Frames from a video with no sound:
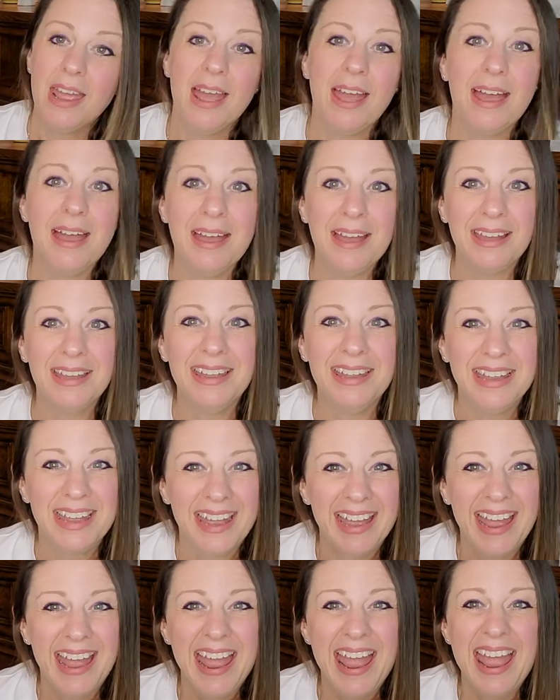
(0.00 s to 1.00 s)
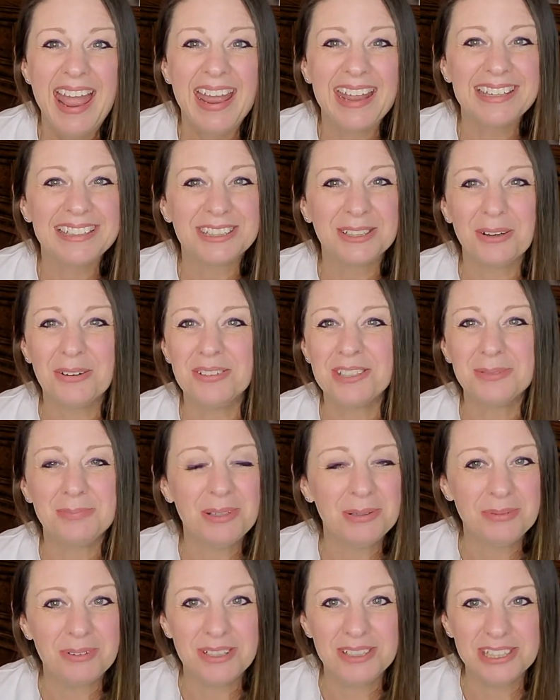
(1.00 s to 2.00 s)
Uh, and so all these
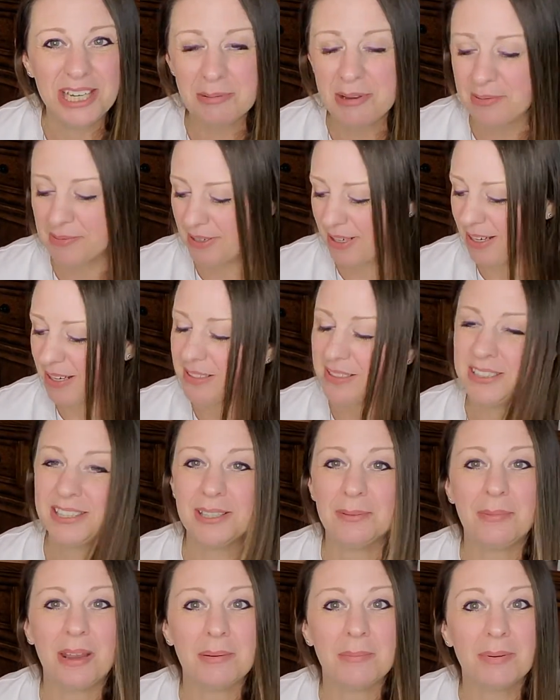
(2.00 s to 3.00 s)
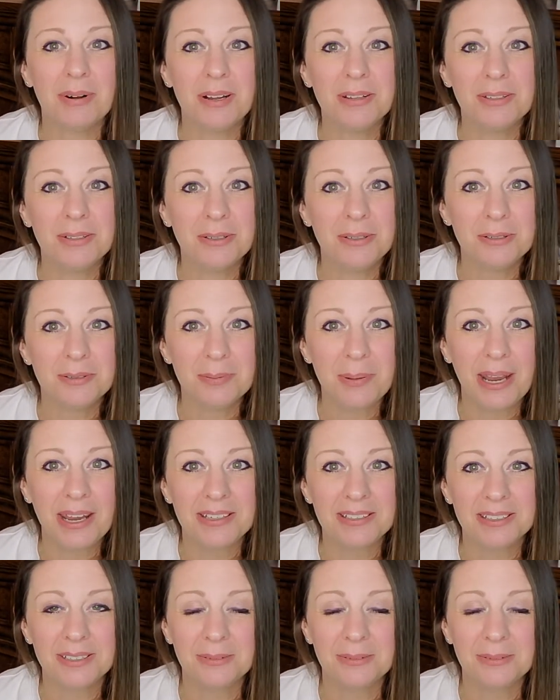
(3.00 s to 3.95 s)
memories came up and I got to see my brother who passed